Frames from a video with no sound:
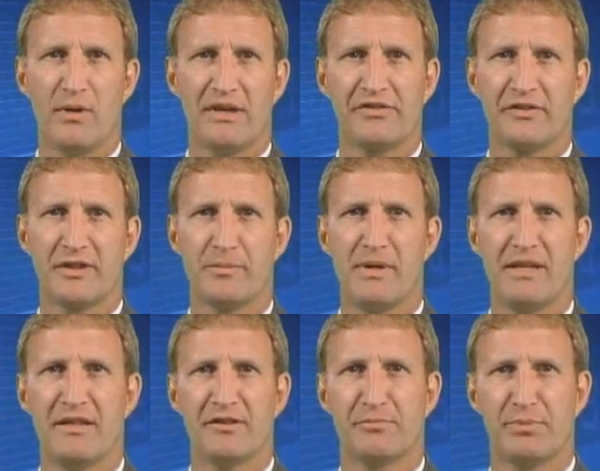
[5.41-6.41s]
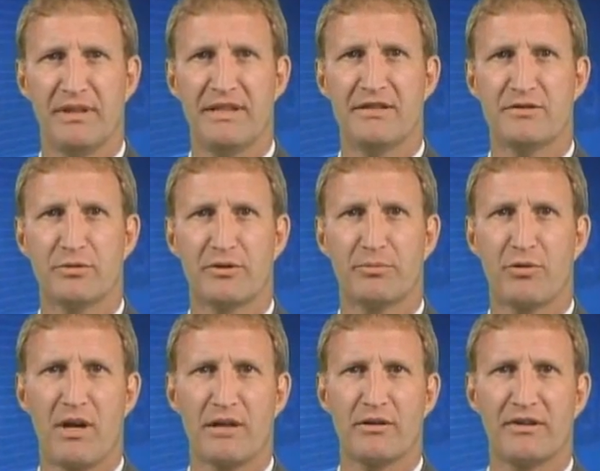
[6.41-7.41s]
Wrestling Committee is pleased with the
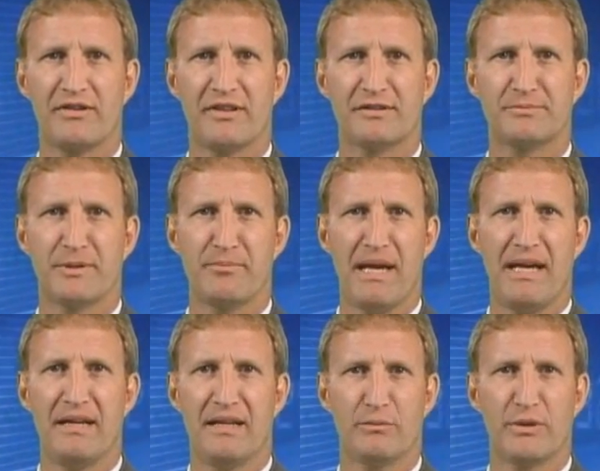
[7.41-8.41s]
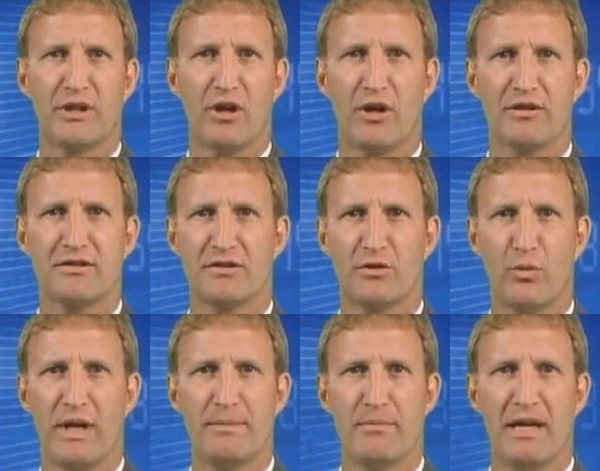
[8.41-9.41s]
progress that has been made in regards to the
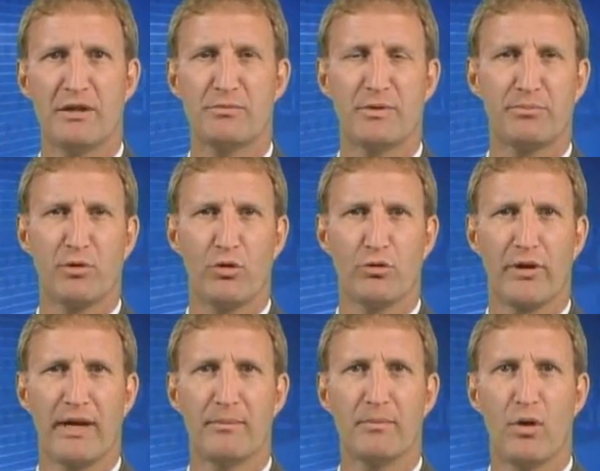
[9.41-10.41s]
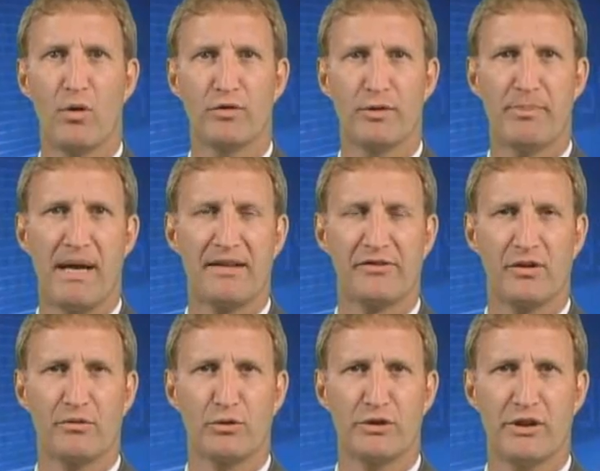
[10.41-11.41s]
weight management program over the past
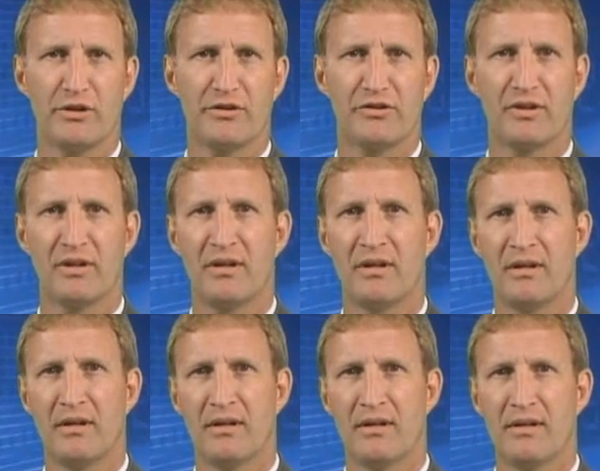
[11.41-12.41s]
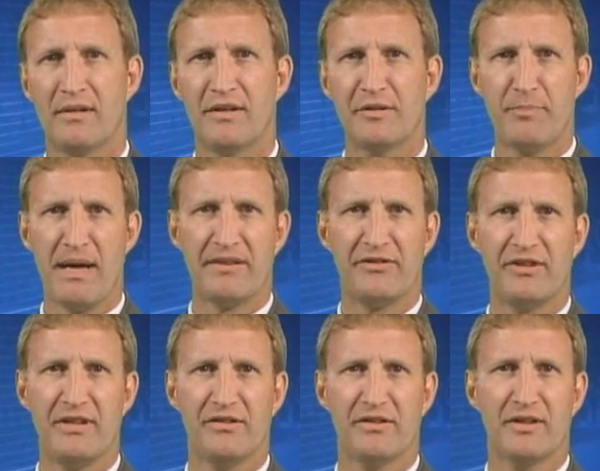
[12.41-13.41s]
several years. This past
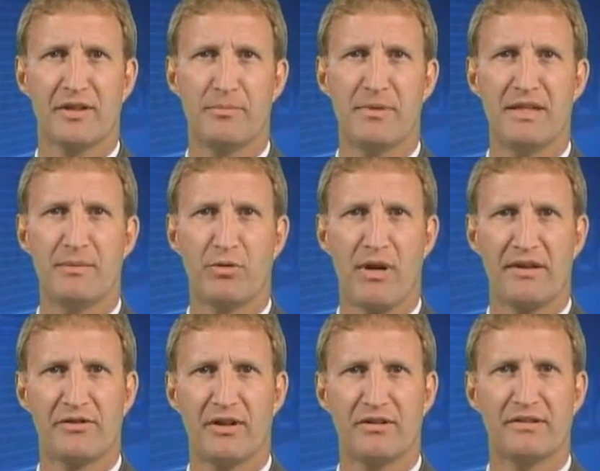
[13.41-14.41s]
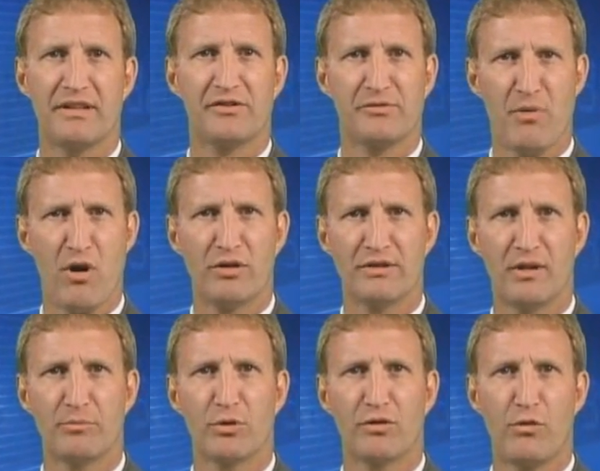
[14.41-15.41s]
season, the committee processed a small
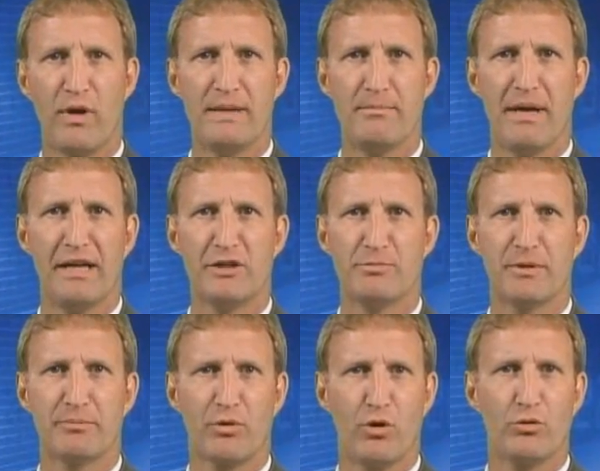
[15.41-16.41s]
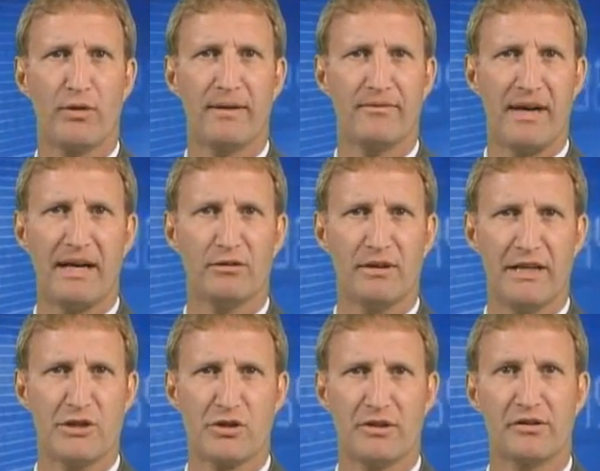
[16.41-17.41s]
number of weight management program
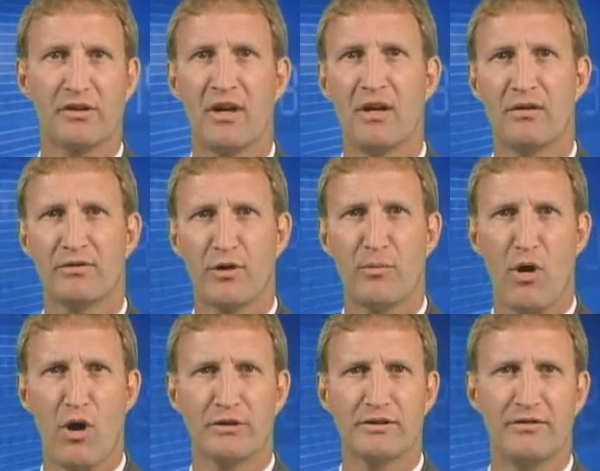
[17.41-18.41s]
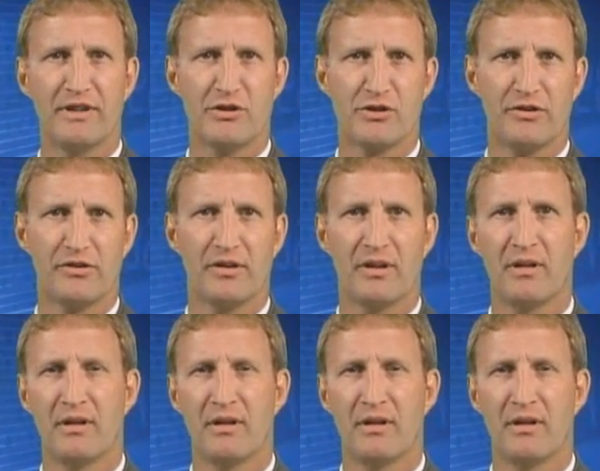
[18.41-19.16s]
violations from all divisions.